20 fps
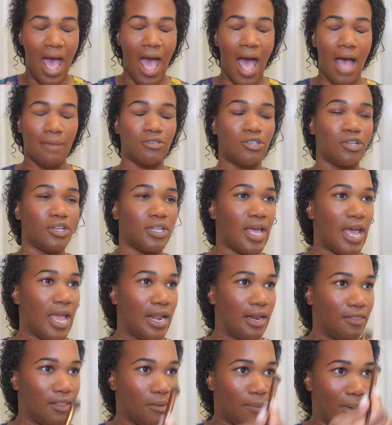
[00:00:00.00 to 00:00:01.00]
Absolutely
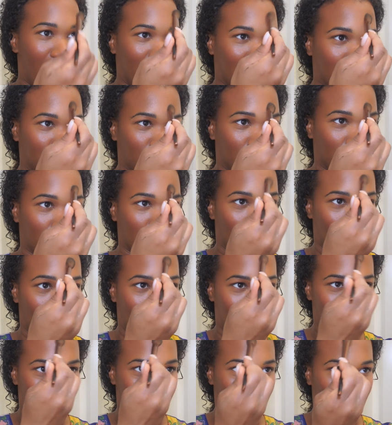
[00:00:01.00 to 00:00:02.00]
hated the packaging though,
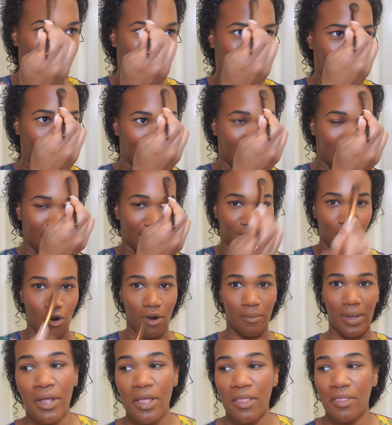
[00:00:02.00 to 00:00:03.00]
and that really did it
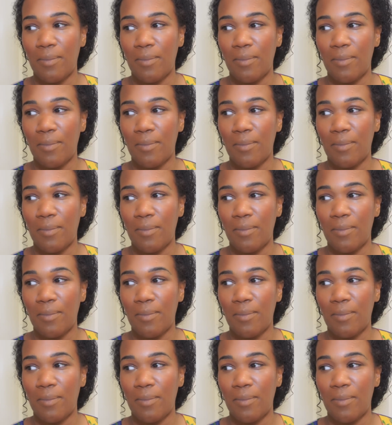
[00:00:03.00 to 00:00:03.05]
for me.